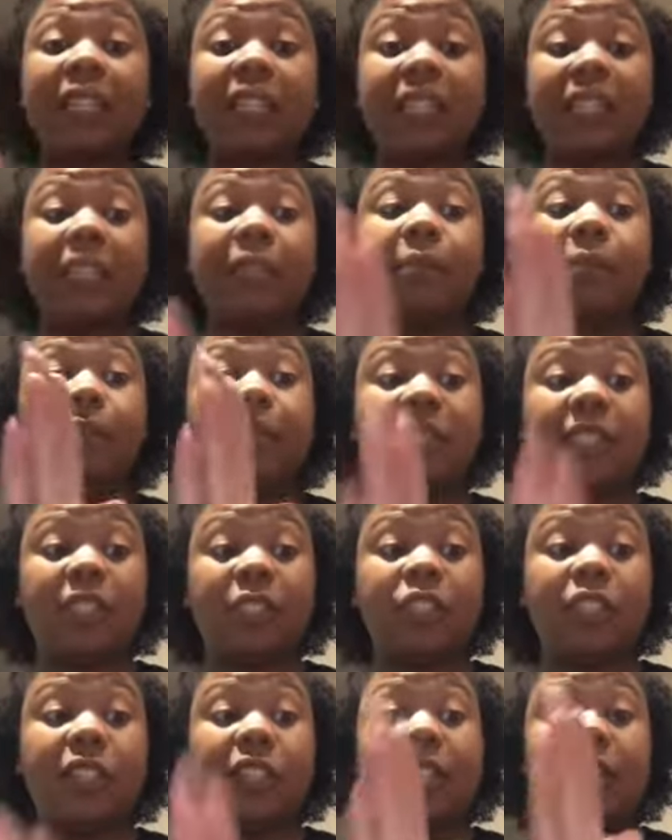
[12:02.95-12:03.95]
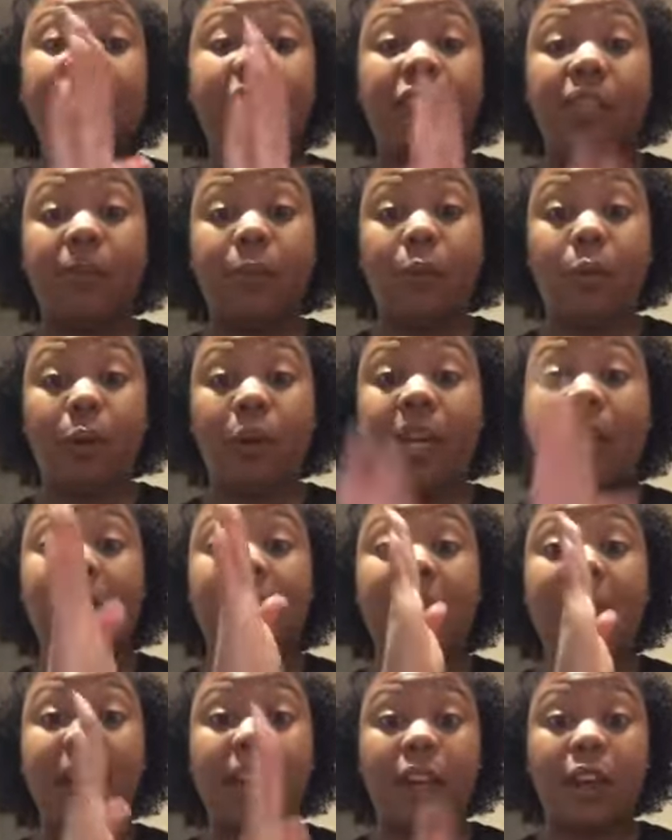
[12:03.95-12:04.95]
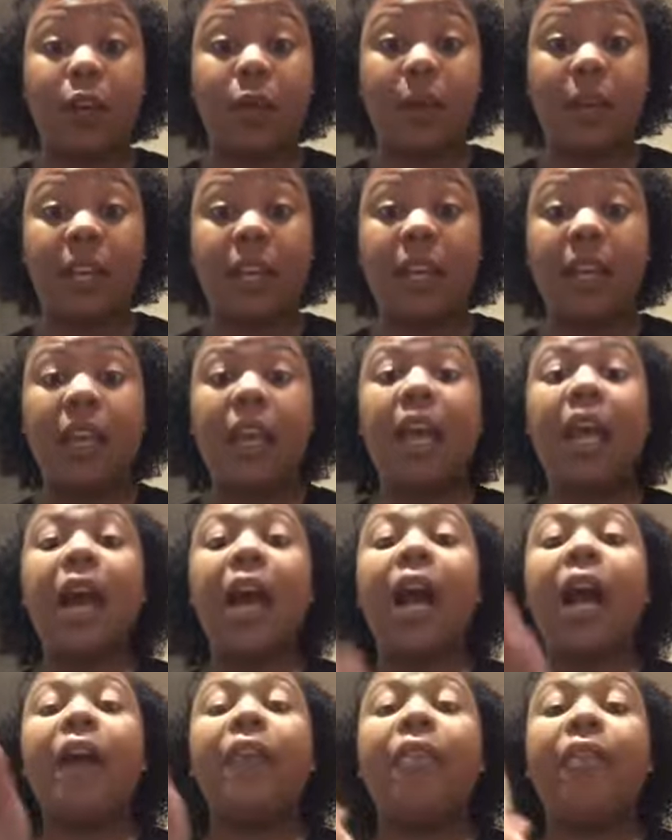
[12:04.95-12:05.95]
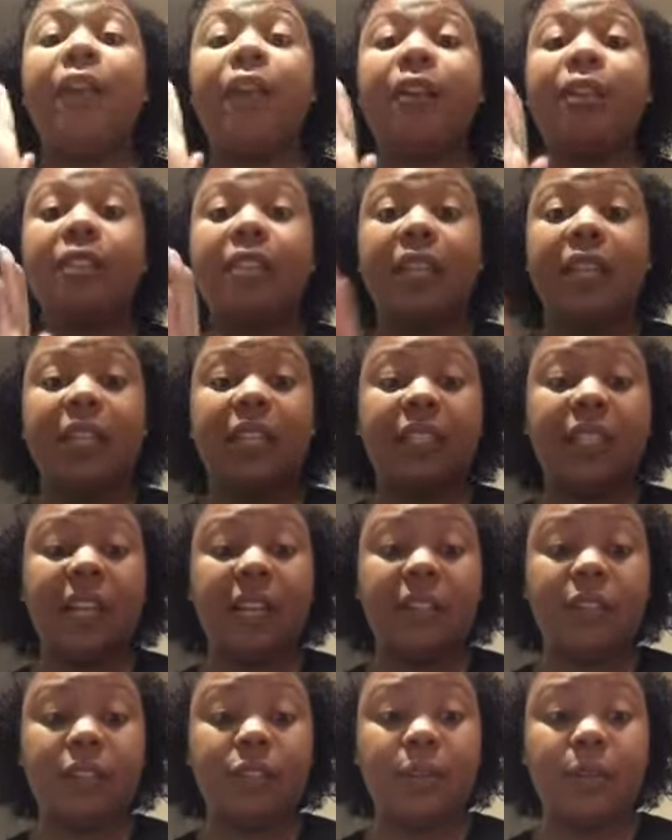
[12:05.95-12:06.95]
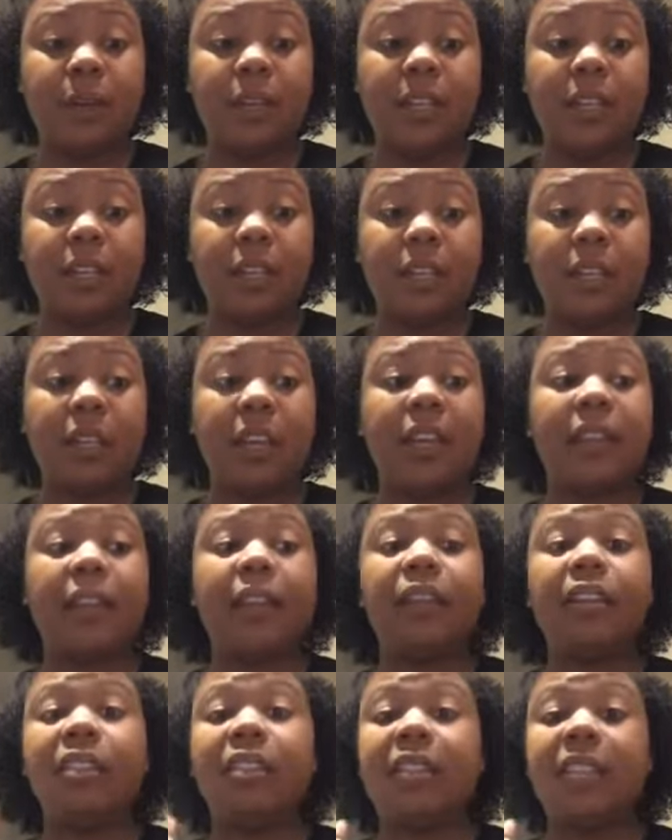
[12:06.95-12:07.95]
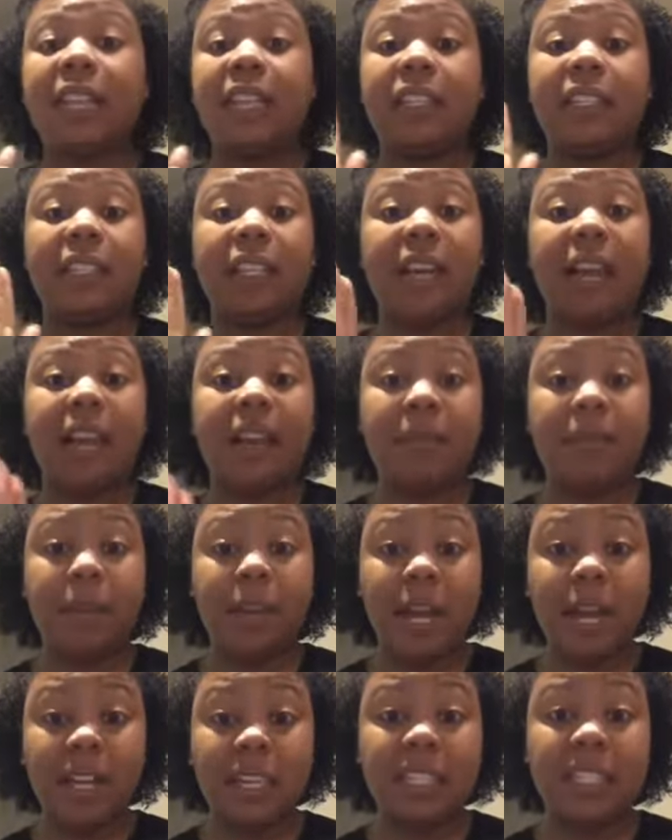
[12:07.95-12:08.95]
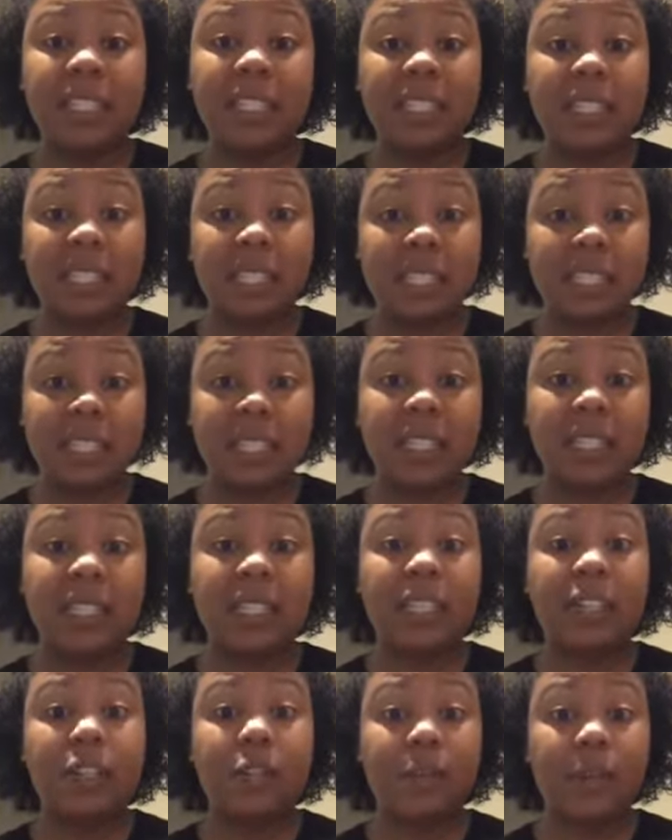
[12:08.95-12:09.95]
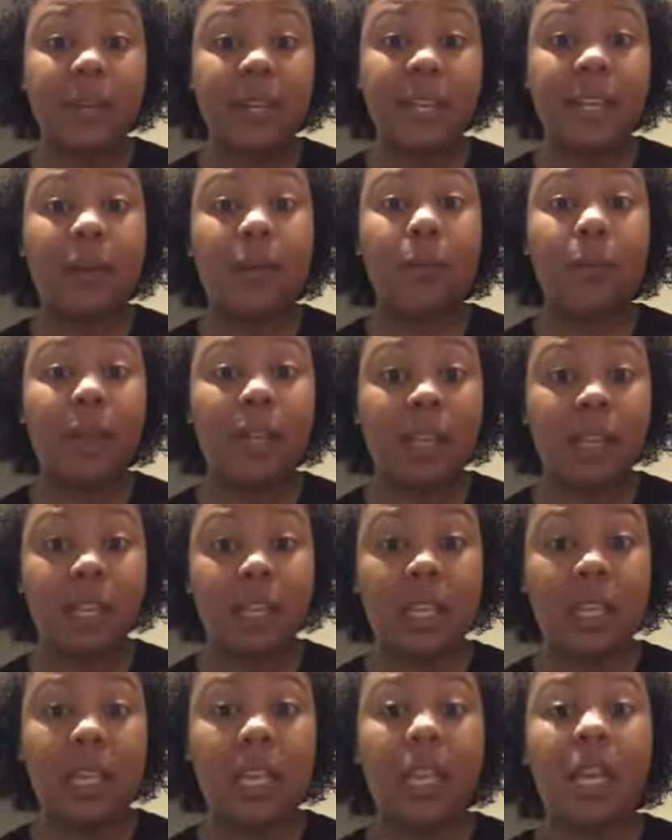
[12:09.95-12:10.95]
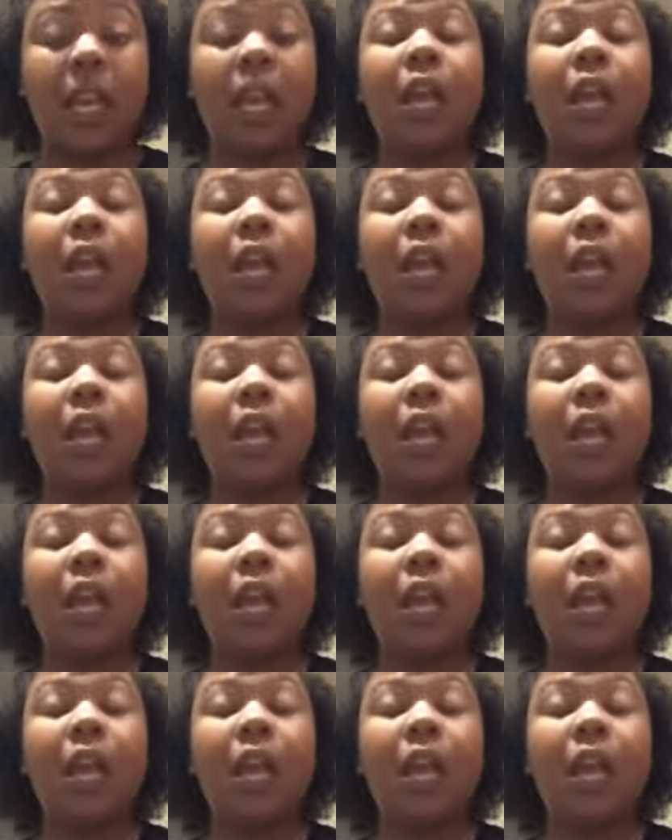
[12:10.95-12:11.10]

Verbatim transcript: Deep conditioning is important, and I know it. There's days I do it, and there's days that I'm not consistently doing it weekly.